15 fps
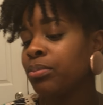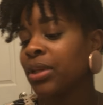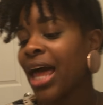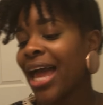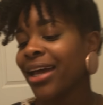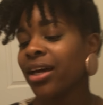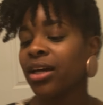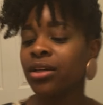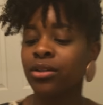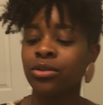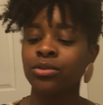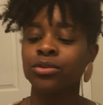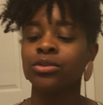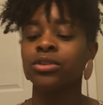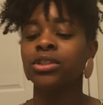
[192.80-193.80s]

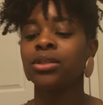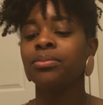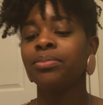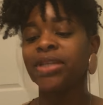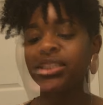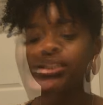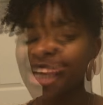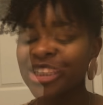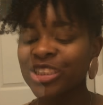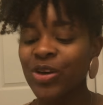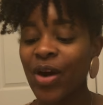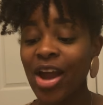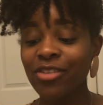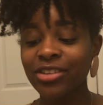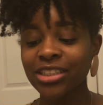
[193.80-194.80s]
black-owned business.
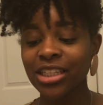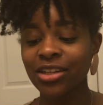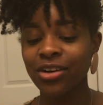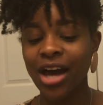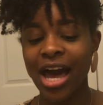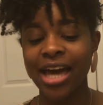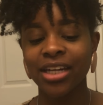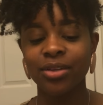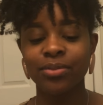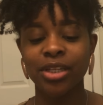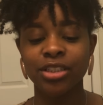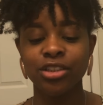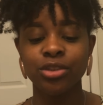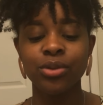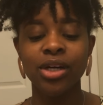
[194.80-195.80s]
So every single item
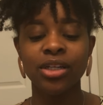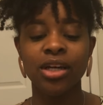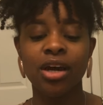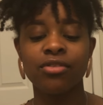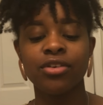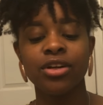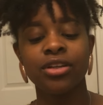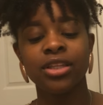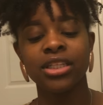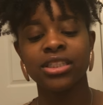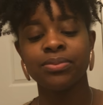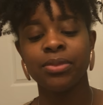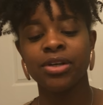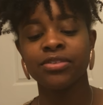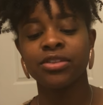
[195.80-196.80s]
that you uncover in
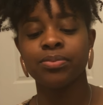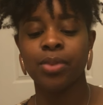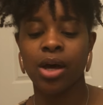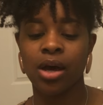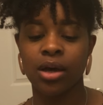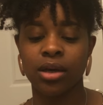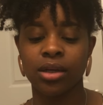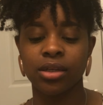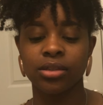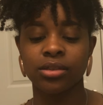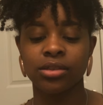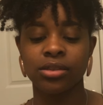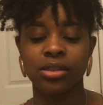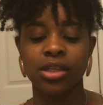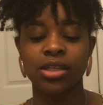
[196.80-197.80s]
this month's box
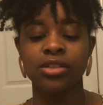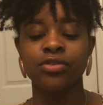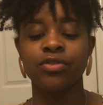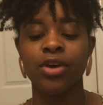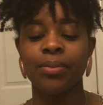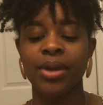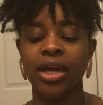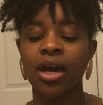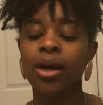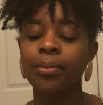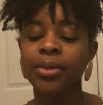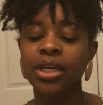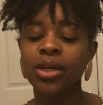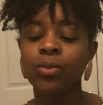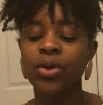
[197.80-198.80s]
is from a
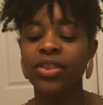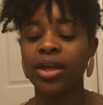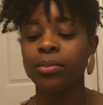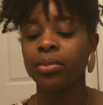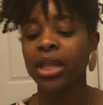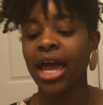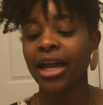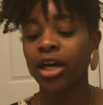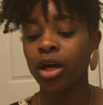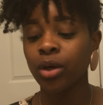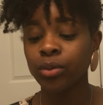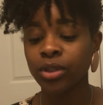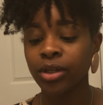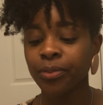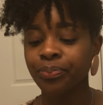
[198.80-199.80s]
company with a black
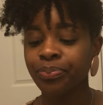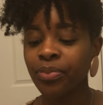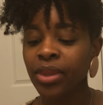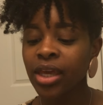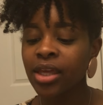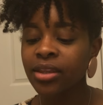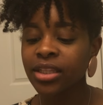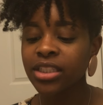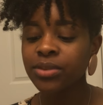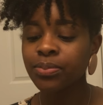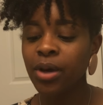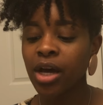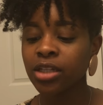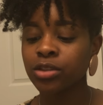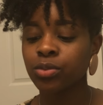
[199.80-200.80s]
owner. This
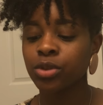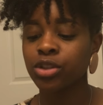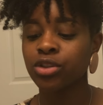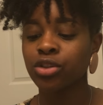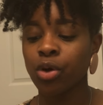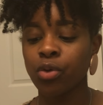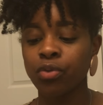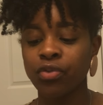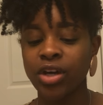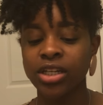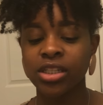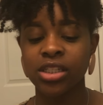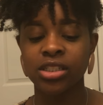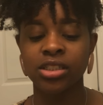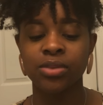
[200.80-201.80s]
box was so fun
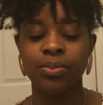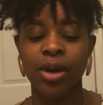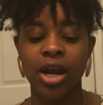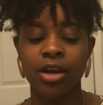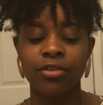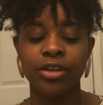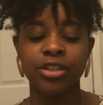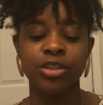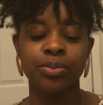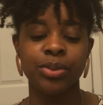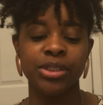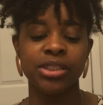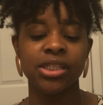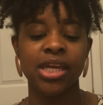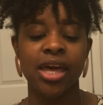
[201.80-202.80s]
and inspiring to
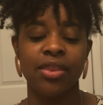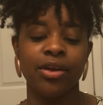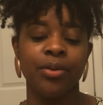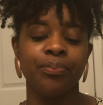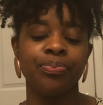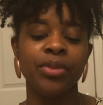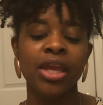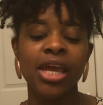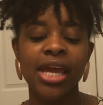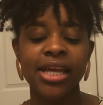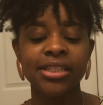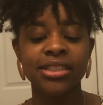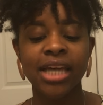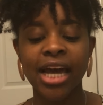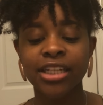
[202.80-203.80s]
put together.
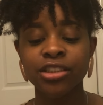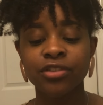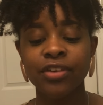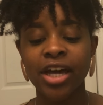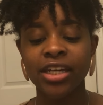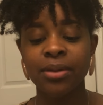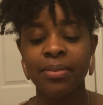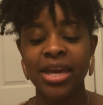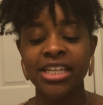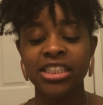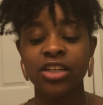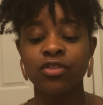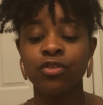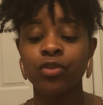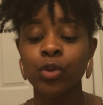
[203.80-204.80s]
Inside you'll find
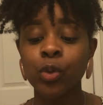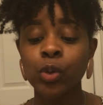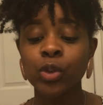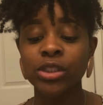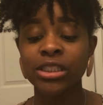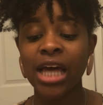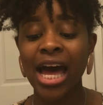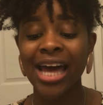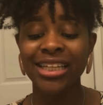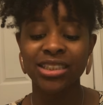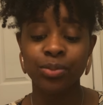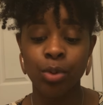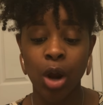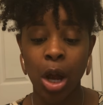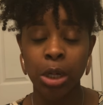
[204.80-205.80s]
amazing full-size
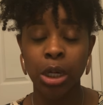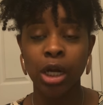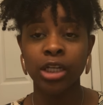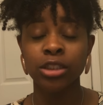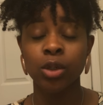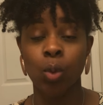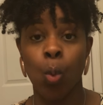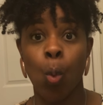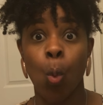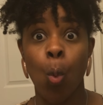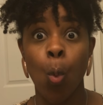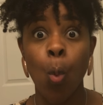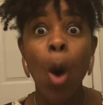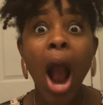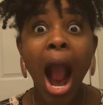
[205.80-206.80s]
products.
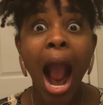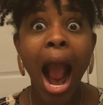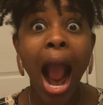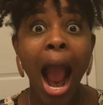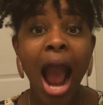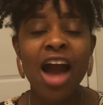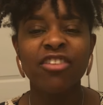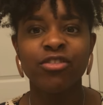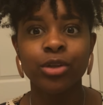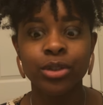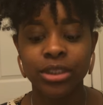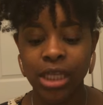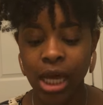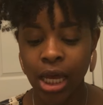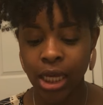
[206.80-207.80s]
Wow!
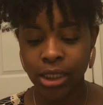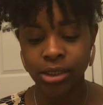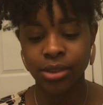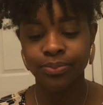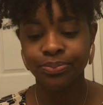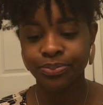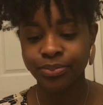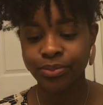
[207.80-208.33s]
Full-size.